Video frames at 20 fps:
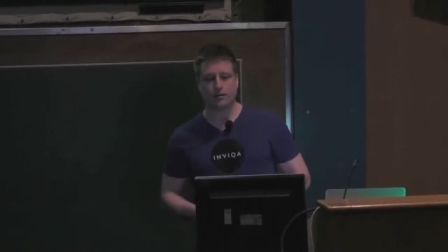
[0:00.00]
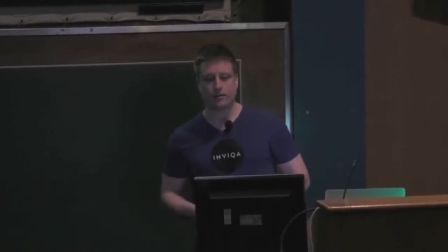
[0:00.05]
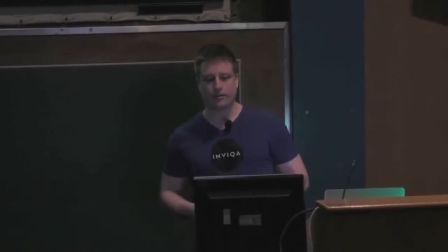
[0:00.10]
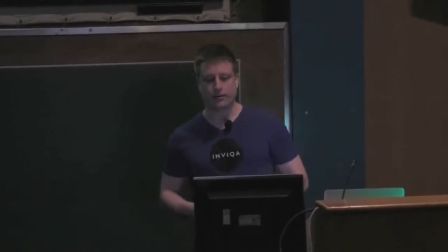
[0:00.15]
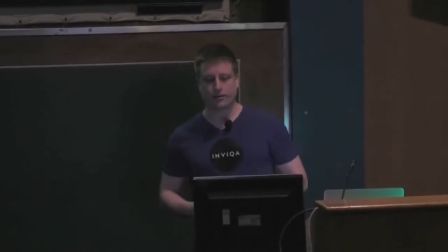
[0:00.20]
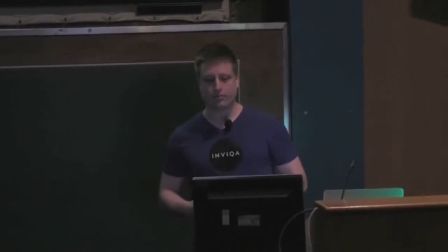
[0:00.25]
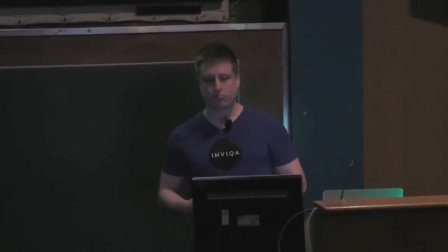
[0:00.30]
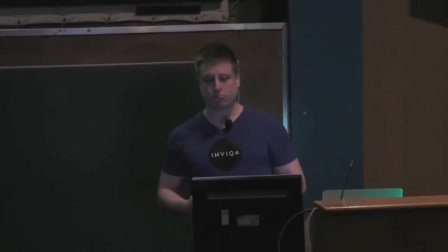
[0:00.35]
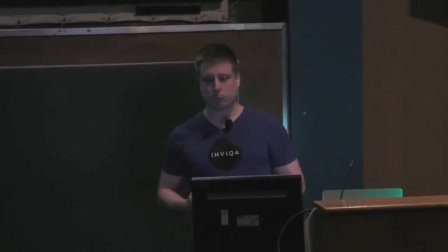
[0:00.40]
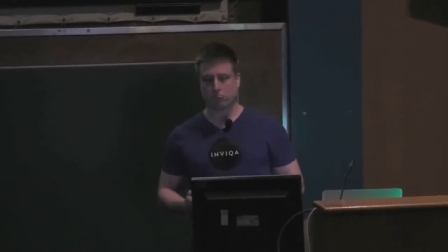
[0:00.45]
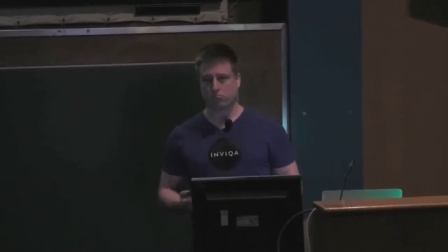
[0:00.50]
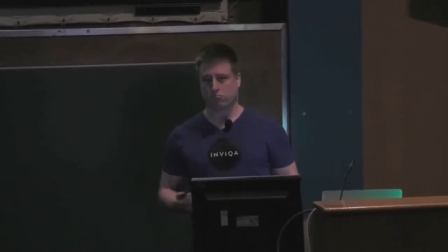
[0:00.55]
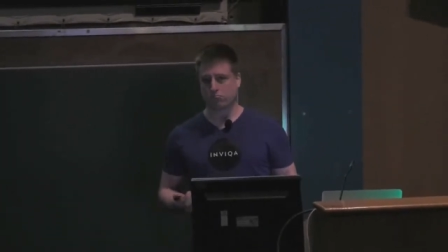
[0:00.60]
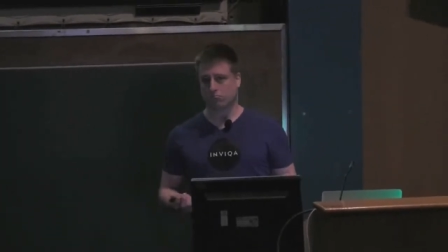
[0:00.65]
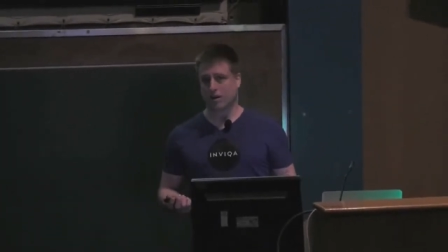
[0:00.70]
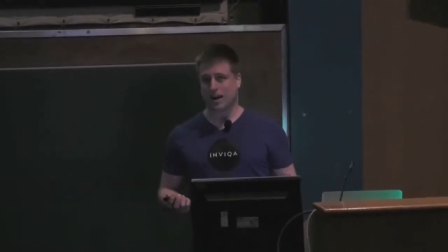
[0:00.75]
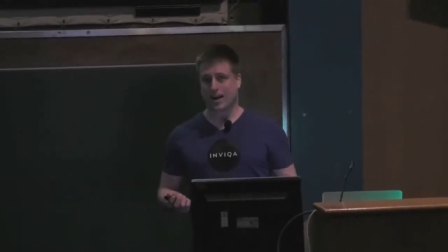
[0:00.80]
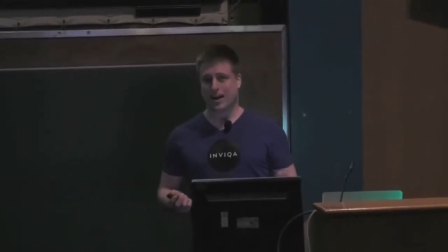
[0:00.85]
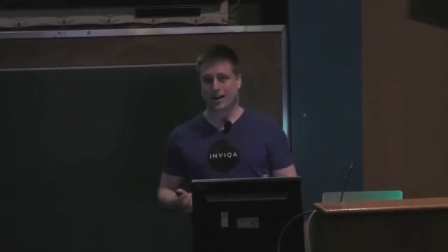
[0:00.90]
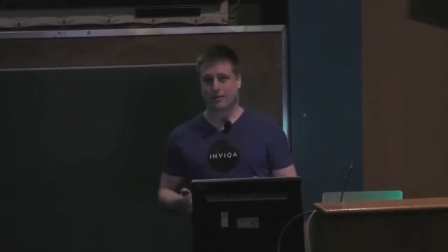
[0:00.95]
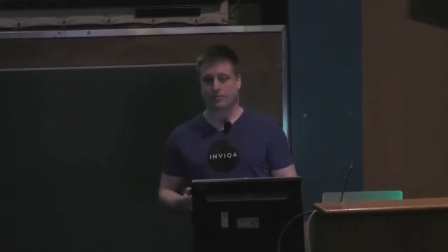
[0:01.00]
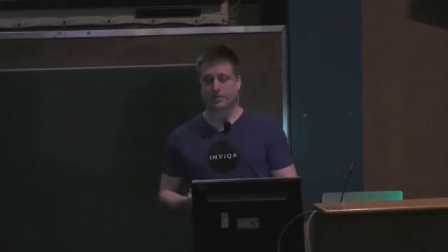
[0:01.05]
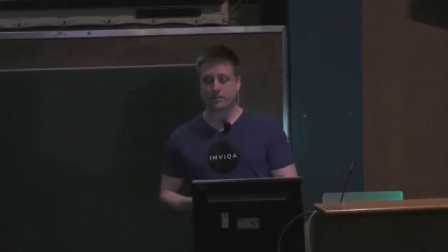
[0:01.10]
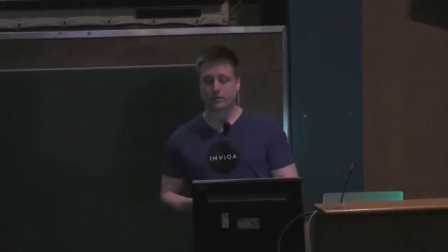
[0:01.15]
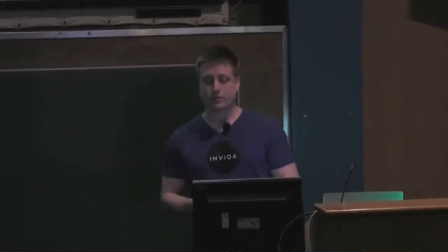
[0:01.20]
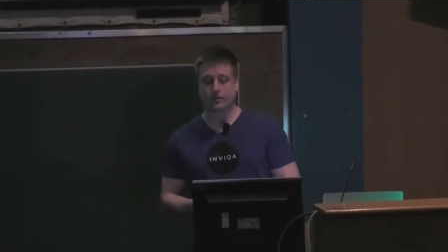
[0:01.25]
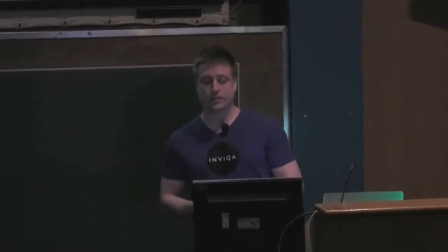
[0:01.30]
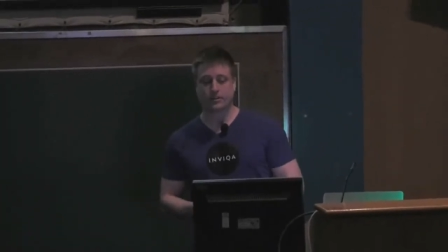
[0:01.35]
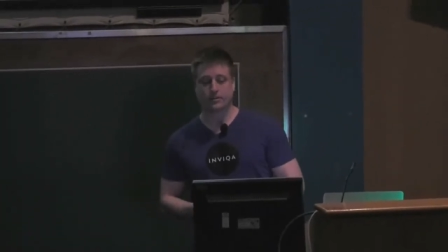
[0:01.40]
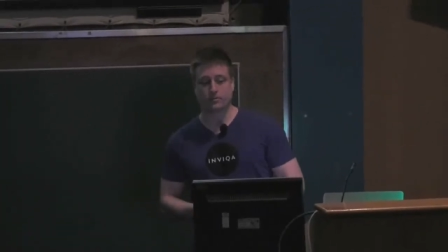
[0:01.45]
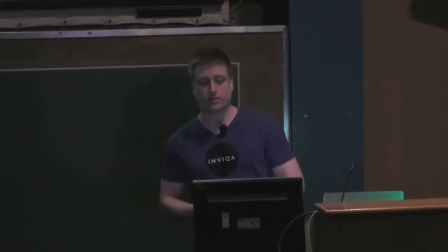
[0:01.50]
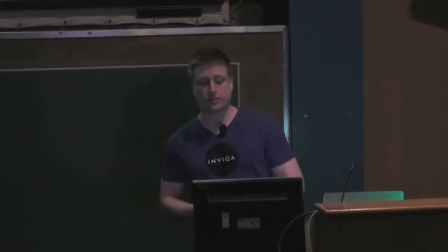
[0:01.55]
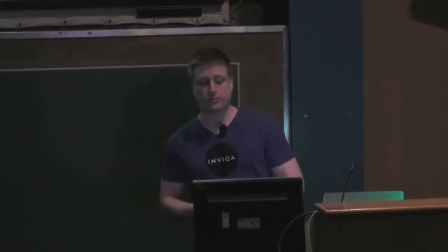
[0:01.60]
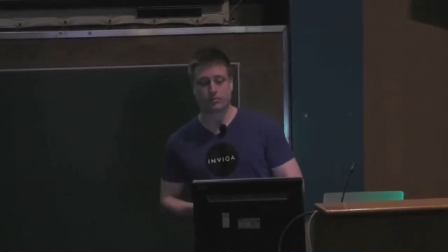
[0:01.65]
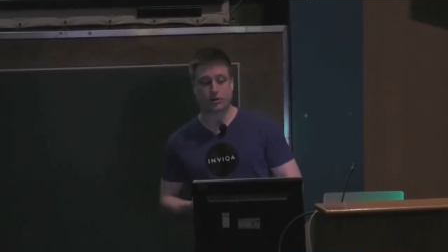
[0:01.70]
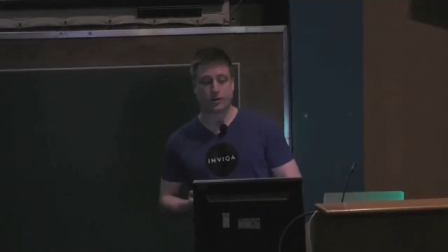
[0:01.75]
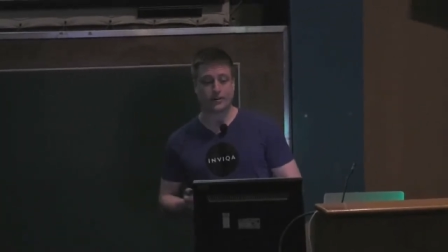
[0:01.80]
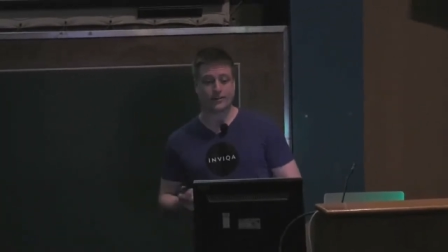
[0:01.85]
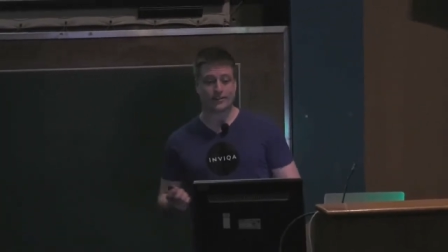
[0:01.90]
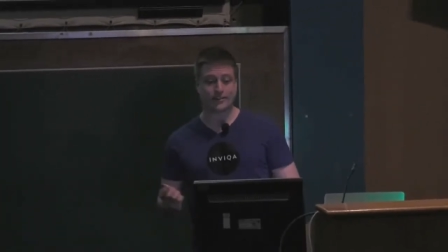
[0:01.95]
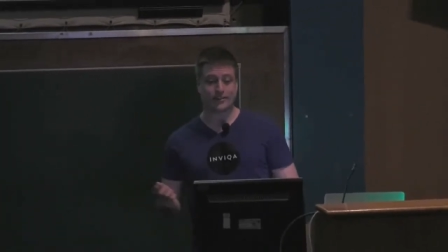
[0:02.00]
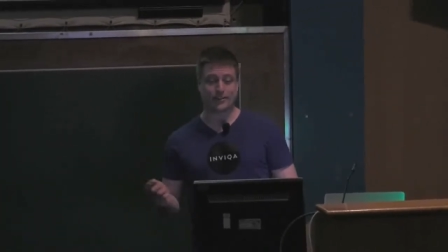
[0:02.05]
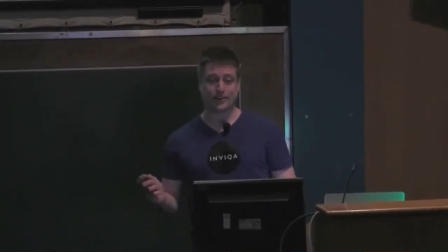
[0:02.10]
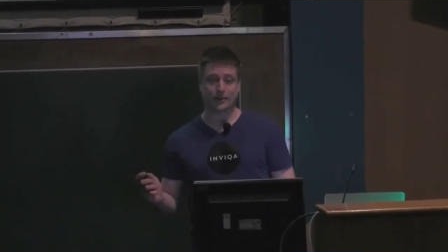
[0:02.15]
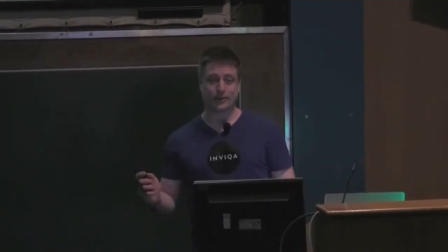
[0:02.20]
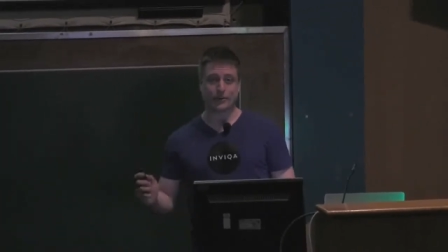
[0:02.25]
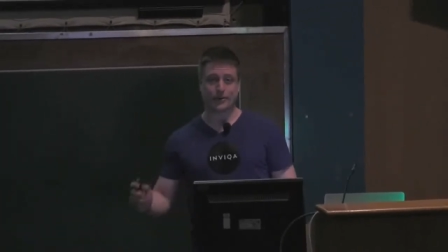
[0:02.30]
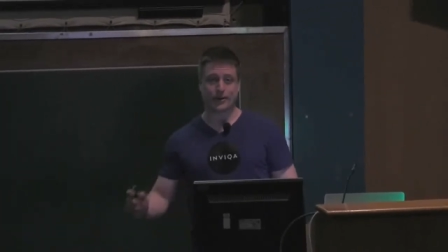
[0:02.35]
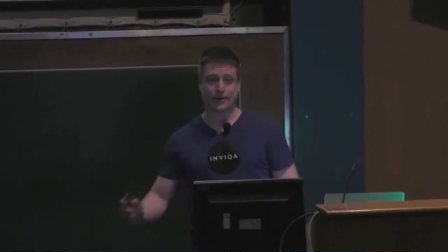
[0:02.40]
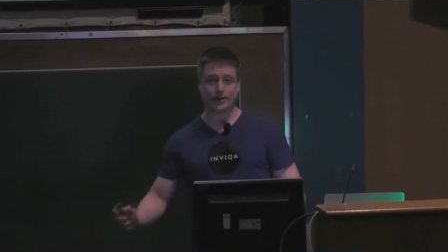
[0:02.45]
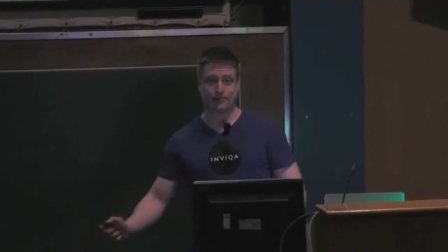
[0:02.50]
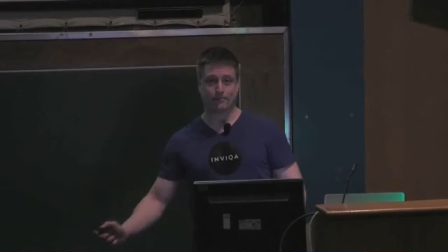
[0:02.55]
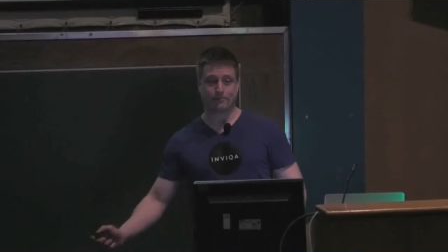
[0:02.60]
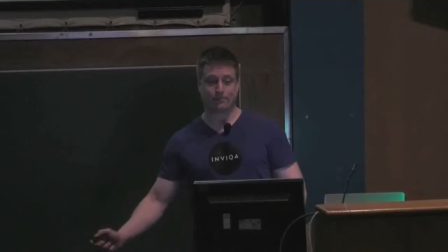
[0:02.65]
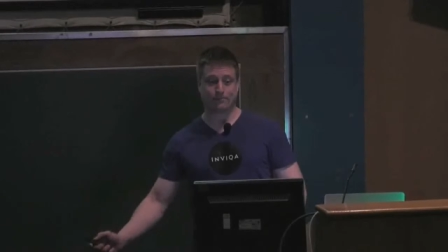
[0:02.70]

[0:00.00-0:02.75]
And perhaps there'll be some surprises along the way.